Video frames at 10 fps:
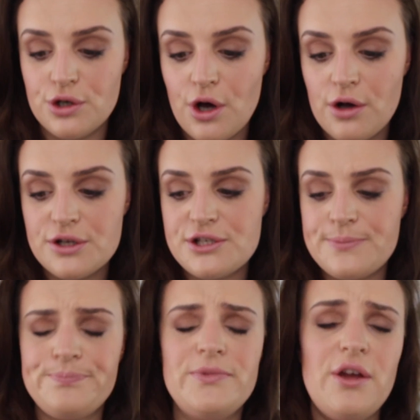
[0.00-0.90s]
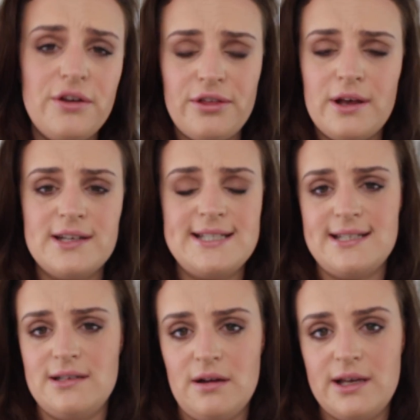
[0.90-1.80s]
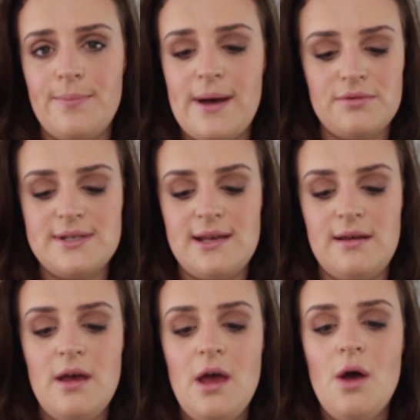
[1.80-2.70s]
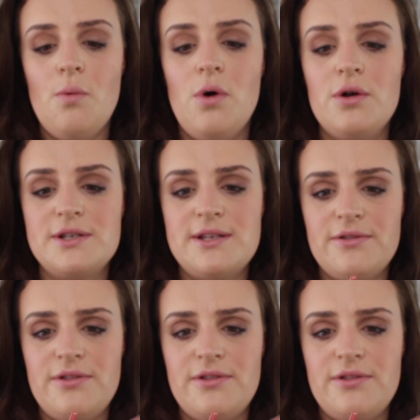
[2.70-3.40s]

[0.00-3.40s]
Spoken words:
gloss. The only thing I didn't like about it was